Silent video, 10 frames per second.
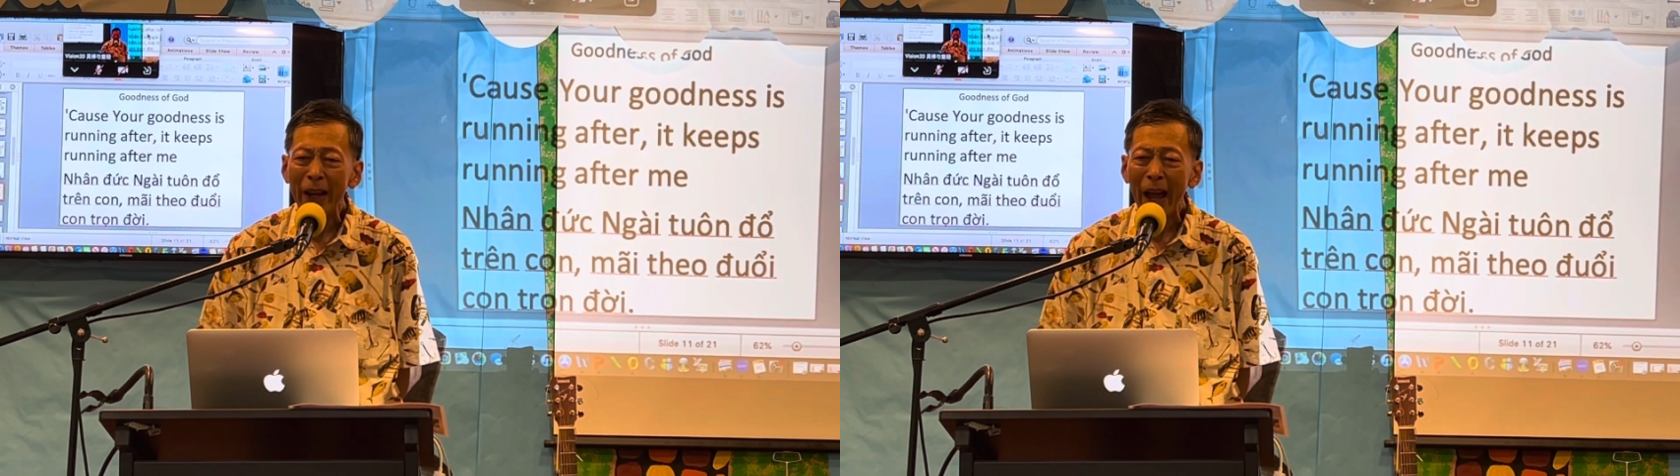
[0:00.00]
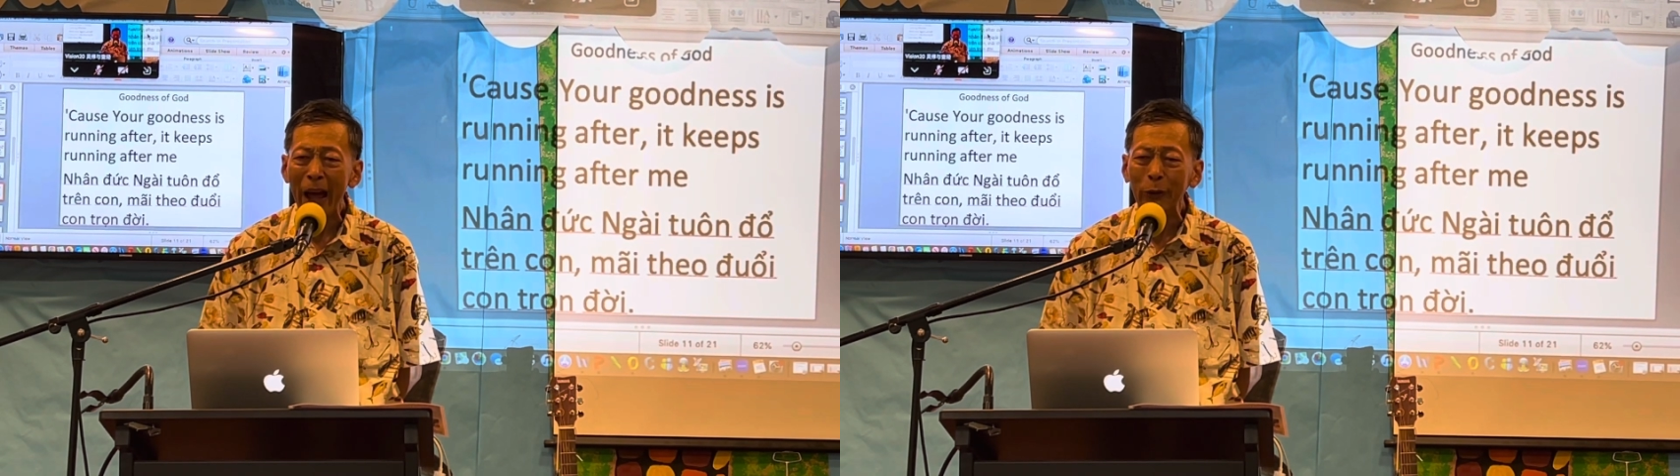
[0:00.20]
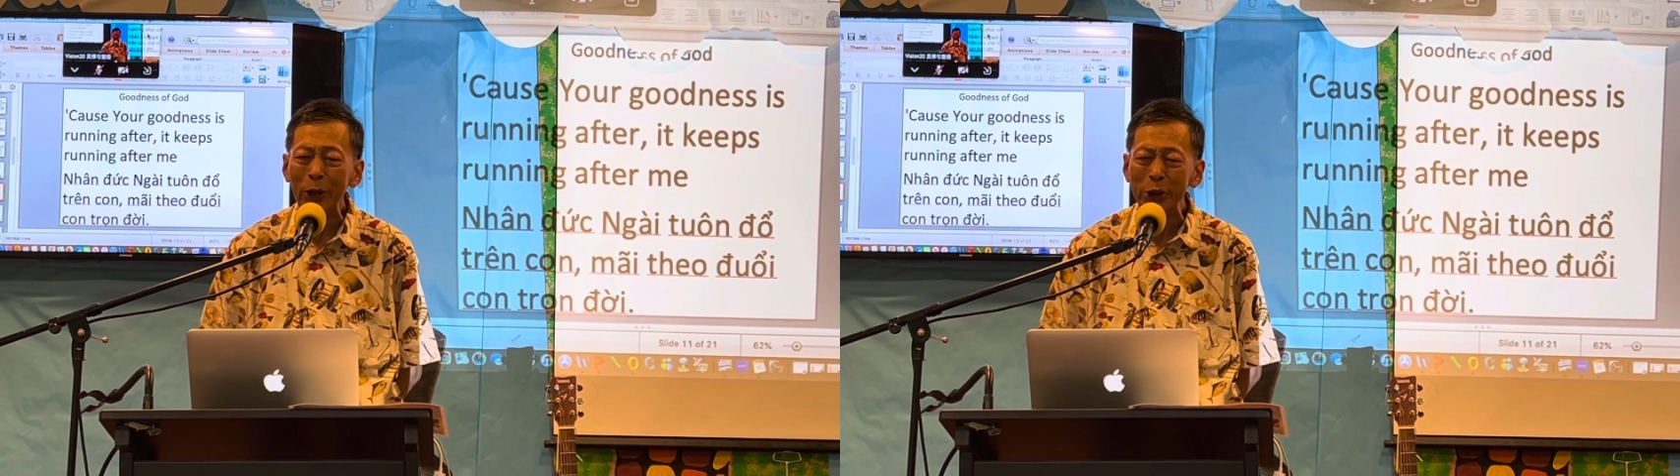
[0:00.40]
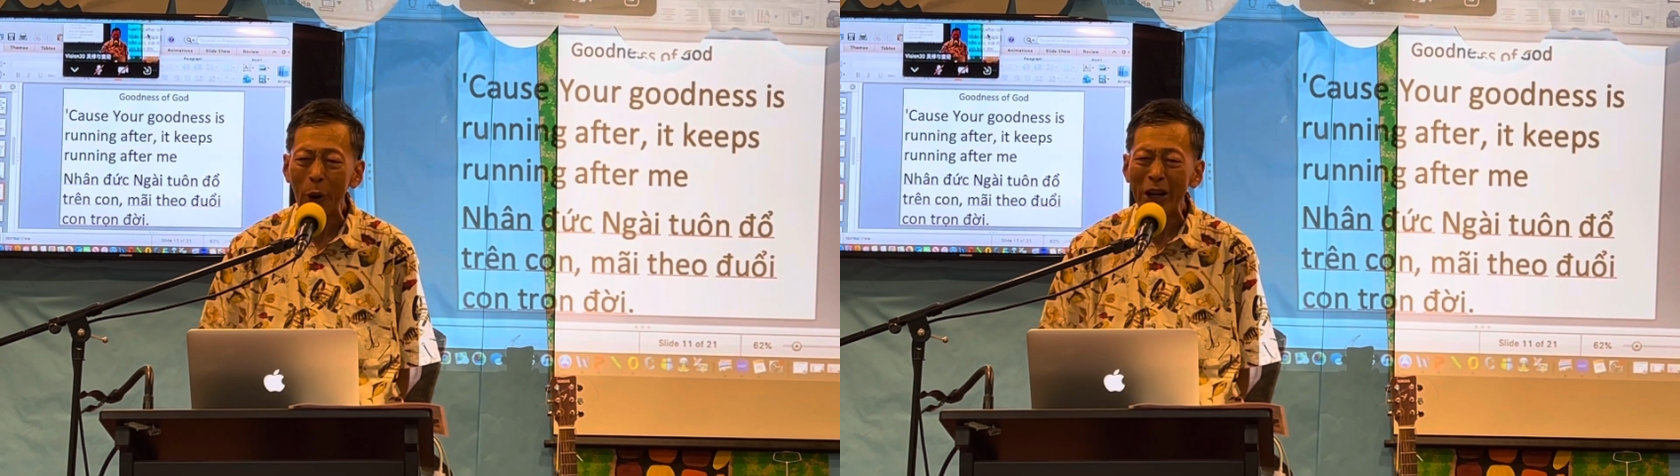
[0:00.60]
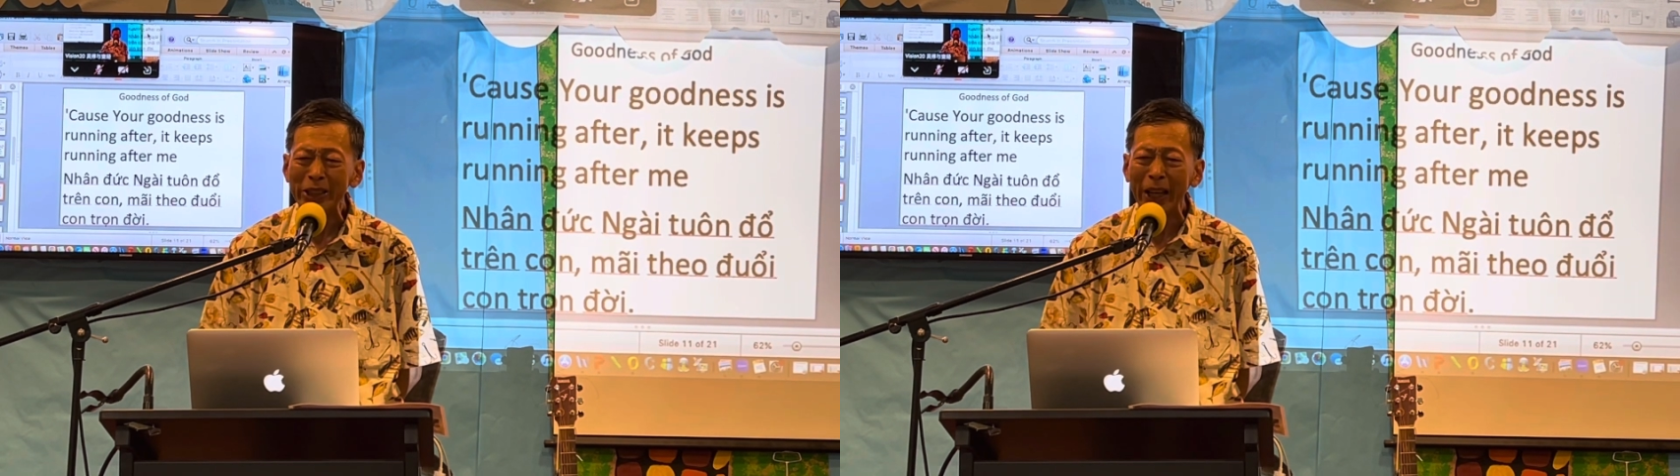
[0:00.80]
and
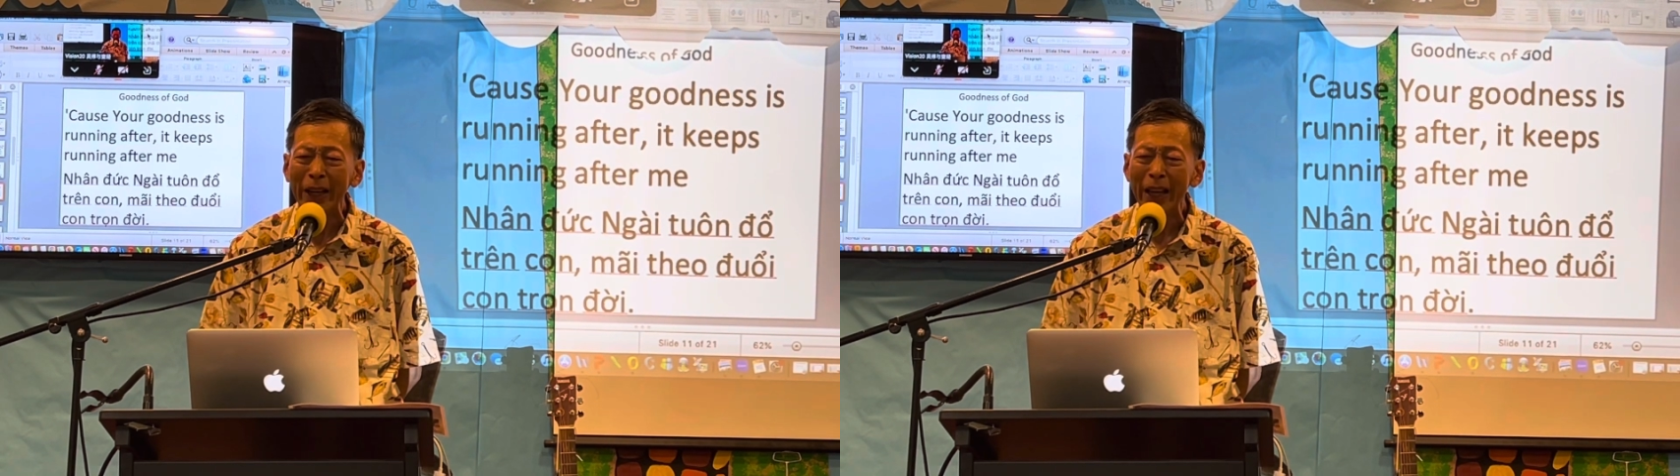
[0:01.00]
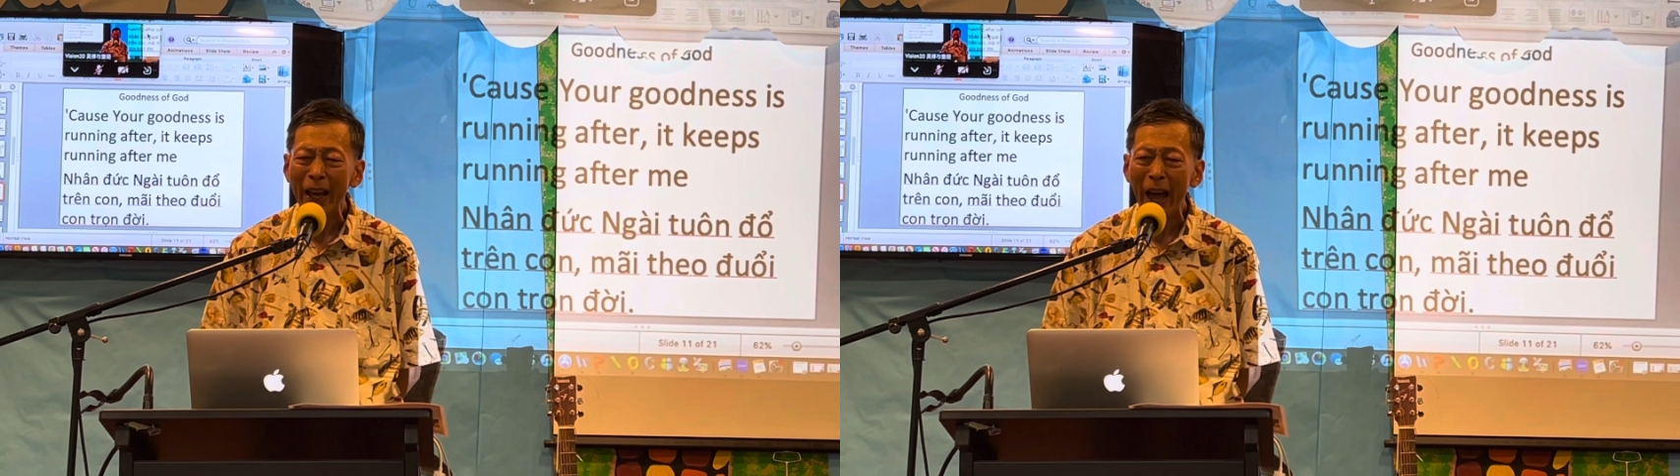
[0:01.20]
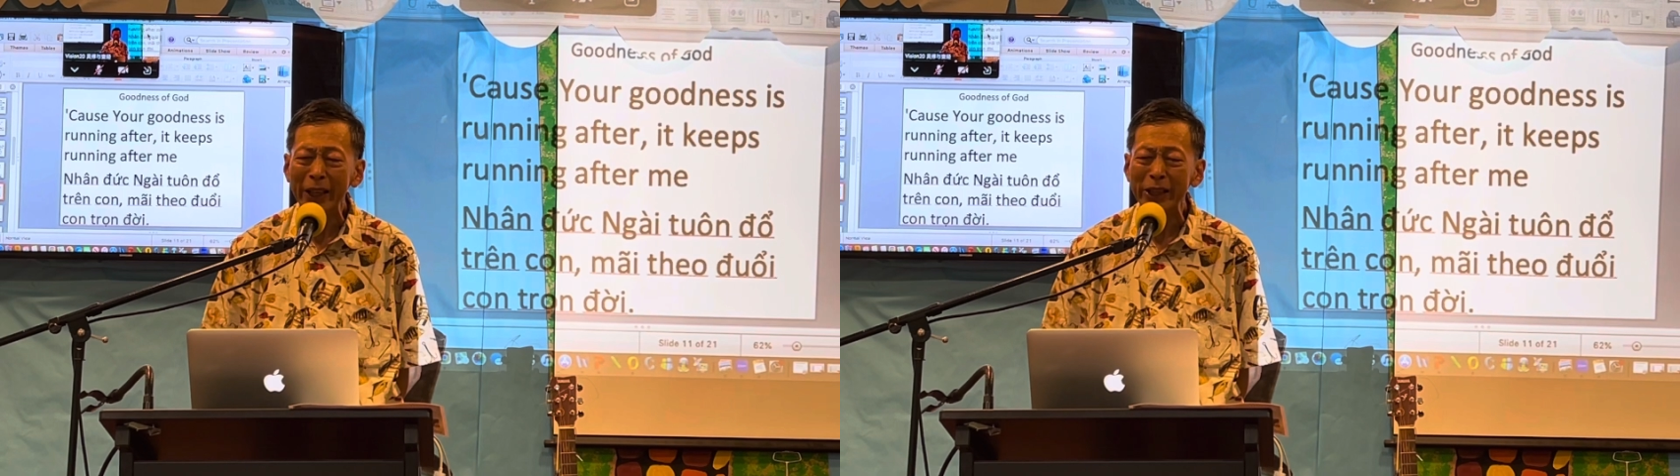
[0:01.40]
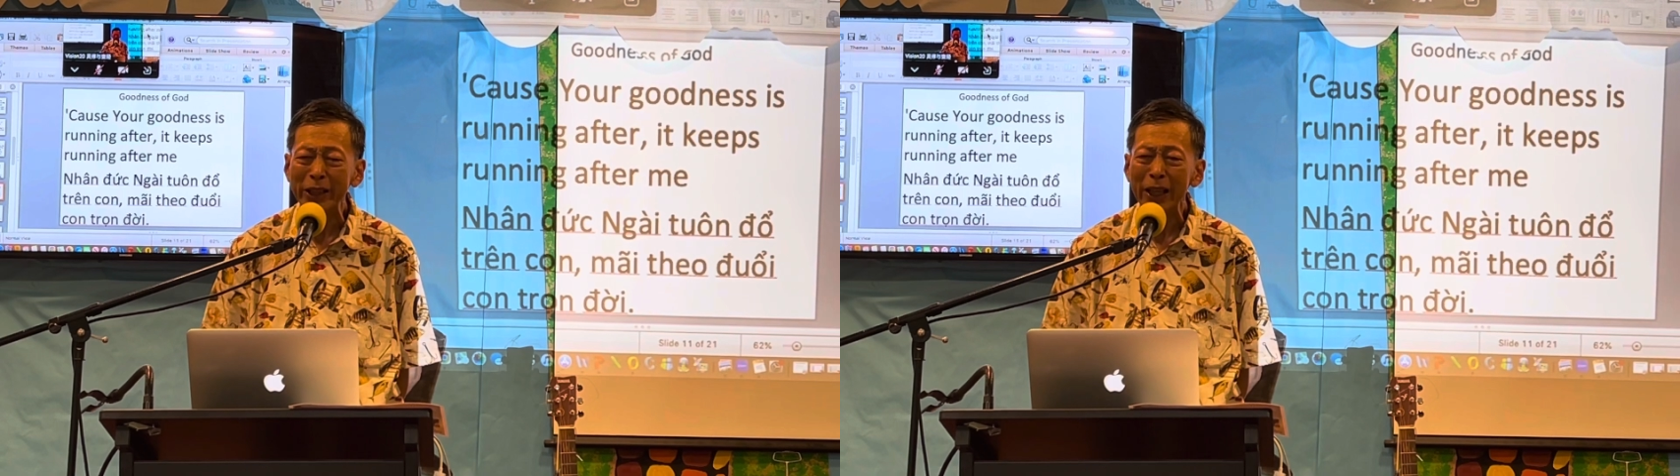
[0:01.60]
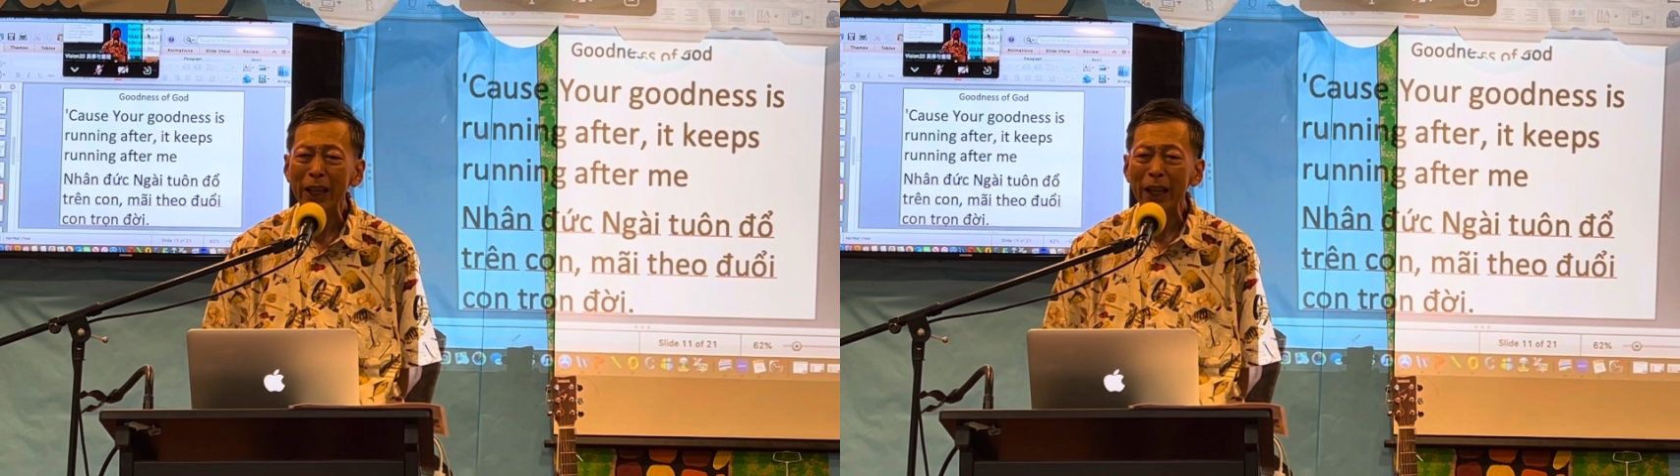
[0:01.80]
rejoicing and just